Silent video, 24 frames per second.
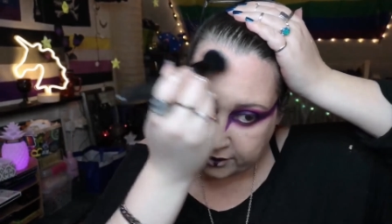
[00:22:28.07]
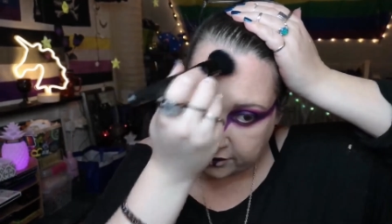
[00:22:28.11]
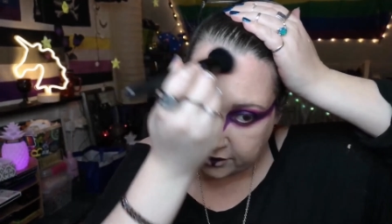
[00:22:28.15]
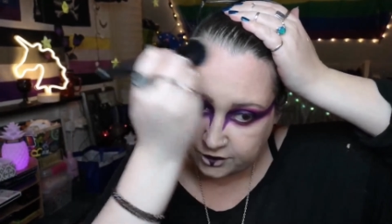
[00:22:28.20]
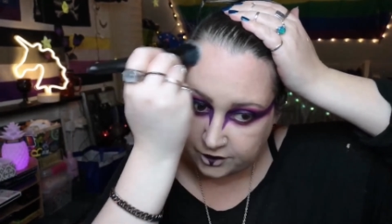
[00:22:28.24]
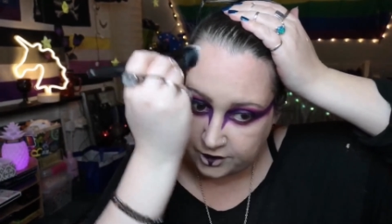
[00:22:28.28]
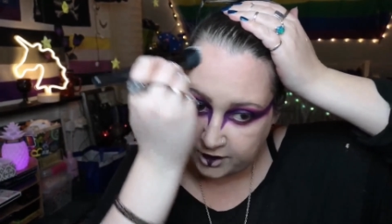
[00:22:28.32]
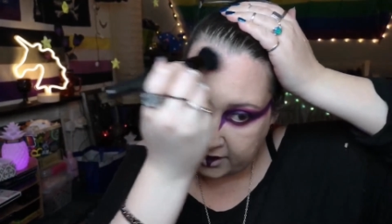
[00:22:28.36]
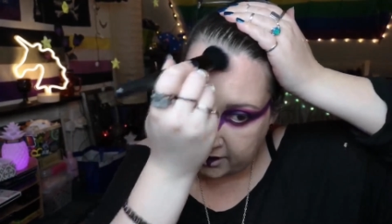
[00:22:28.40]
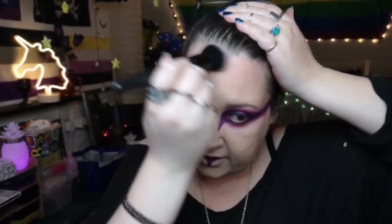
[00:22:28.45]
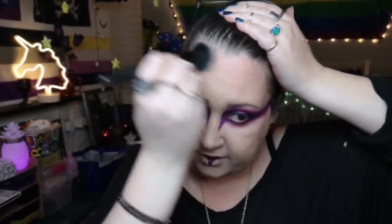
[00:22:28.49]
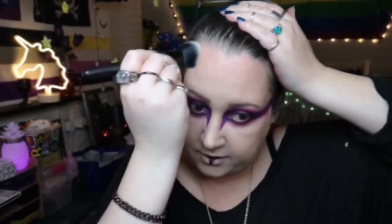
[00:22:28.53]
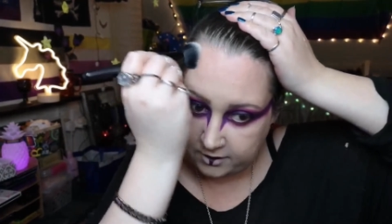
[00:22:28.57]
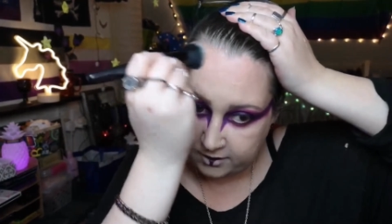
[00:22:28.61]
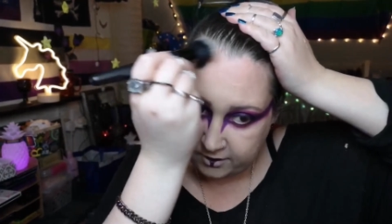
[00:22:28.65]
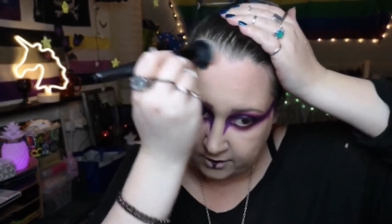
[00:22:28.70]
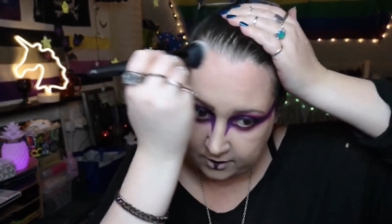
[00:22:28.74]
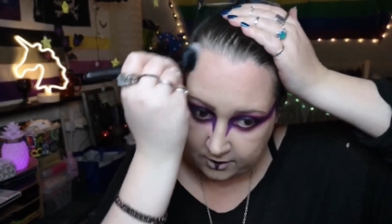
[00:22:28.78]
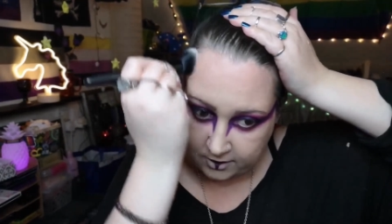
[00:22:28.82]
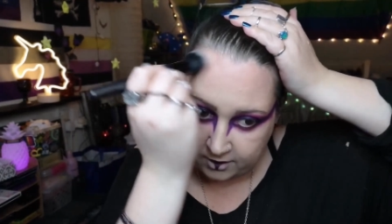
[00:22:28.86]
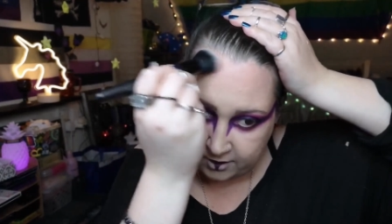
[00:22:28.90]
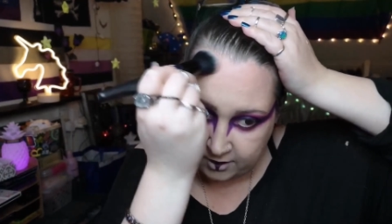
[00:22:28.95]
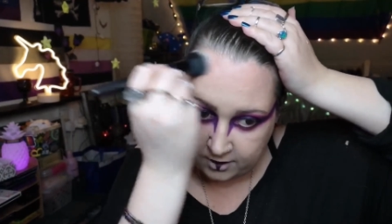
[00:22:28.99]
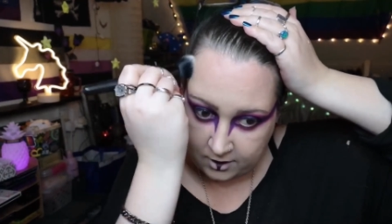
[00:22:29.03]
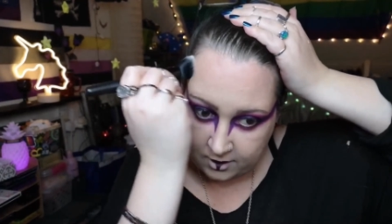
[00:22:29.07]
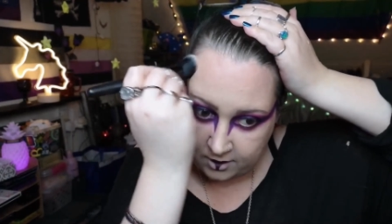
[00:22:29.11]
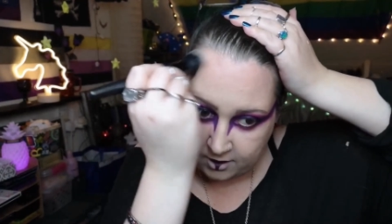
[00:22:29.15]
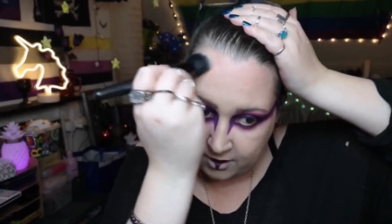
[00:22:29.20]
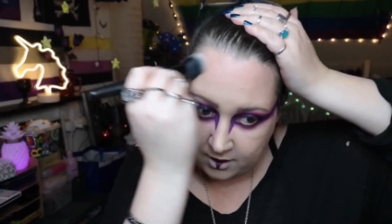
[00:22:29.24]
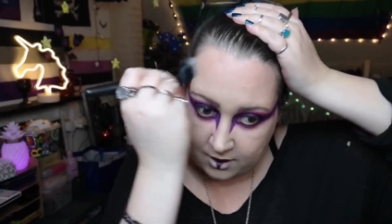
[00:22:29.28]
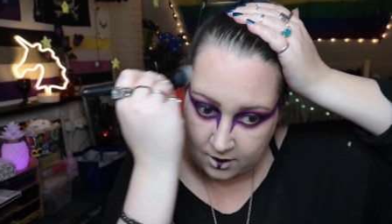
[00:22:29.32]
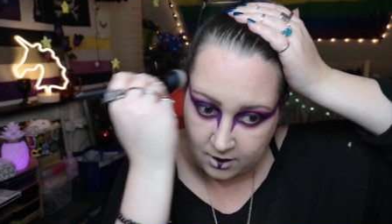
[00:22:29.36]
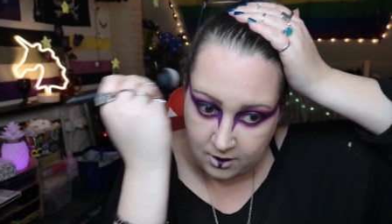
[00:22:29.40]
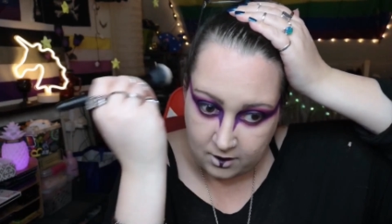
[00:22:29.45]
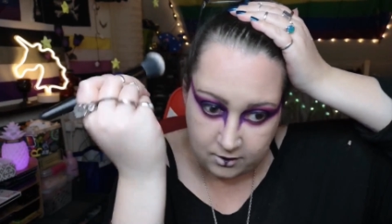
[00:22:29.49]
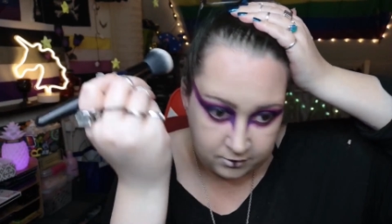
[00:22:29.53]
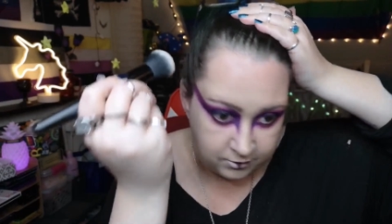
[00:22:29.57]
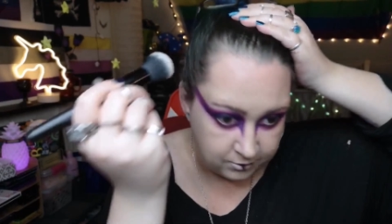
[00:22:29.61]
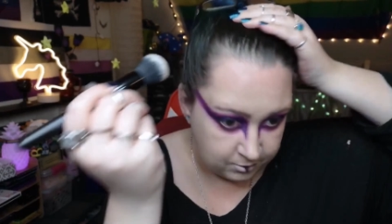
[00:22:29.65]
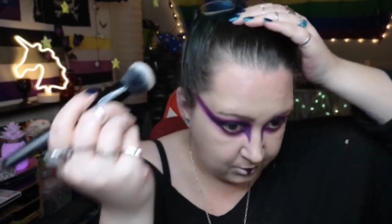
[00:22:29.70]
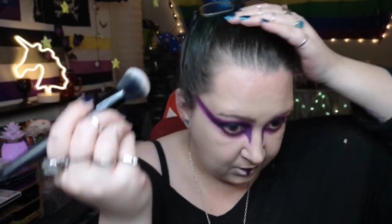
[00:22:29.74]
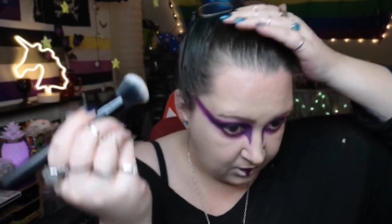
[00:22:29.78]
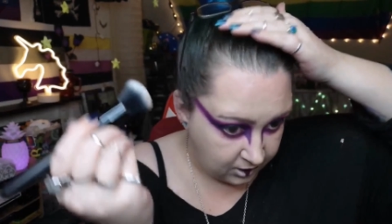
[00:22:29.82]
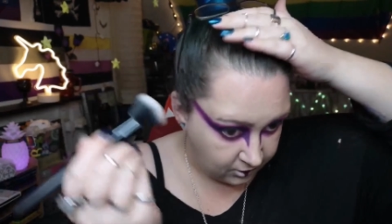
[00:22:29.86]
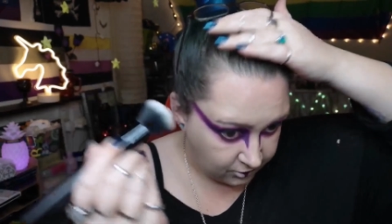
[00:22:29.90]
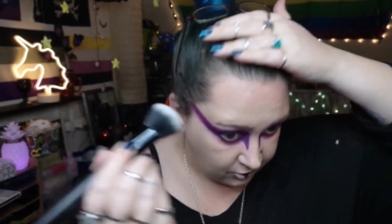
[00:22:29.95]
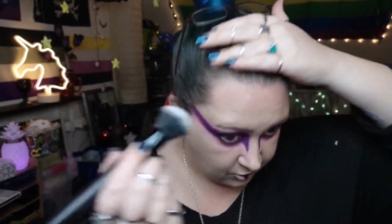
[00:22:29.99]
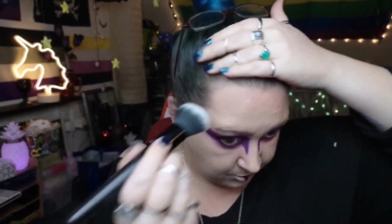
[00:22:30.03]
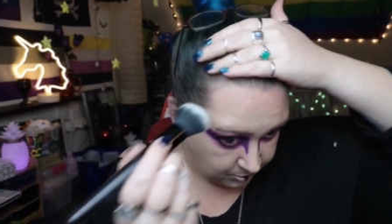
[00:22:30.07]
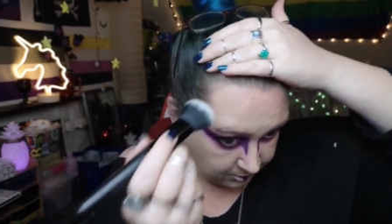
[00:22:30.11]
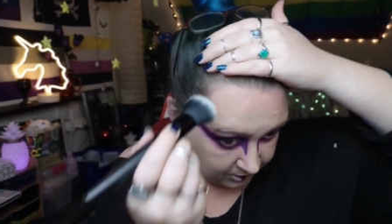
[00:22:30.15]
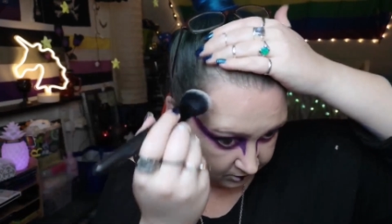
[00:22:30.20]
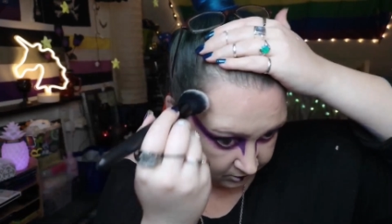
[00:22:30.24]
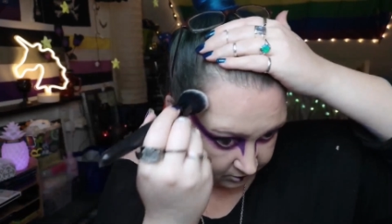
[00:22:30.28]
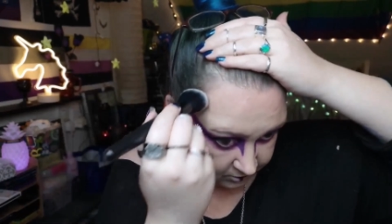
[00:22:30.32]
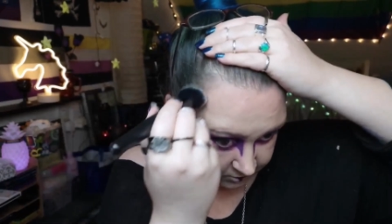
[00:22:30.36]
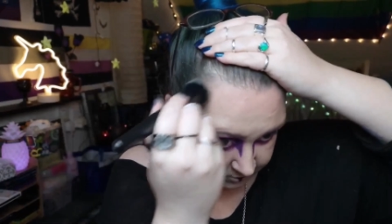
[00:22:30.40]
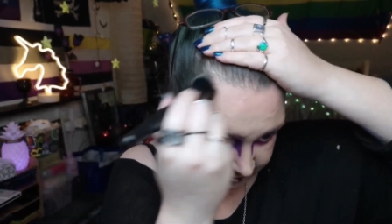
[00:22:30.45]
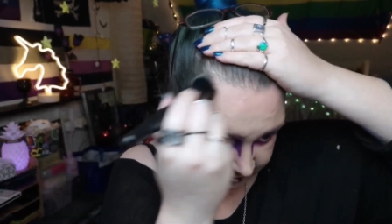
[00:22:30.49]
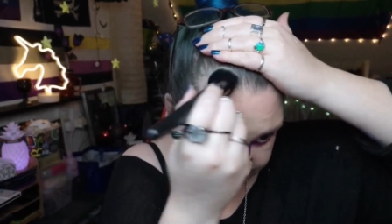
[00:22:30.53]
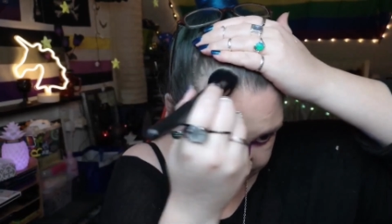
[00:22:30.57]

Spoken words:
shade of blush because